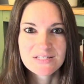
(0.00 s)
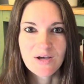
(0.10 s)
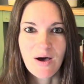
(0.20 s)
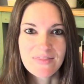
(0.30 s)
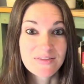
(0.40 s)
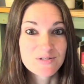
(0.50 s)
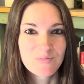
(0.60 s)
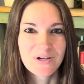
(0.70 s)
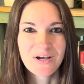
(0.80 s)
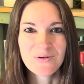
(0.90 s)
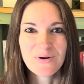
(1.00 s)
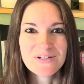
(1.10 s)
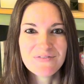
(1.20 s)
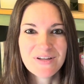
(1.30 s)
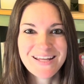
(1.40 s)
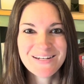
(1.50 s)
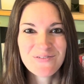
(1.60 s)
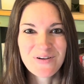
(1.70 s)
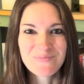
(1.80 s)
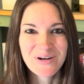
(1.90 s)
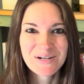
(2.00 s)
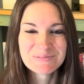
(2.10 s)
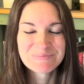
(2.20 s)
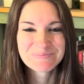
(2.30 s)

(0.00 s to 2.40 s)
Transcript: So I think this will be a good one to fit in November.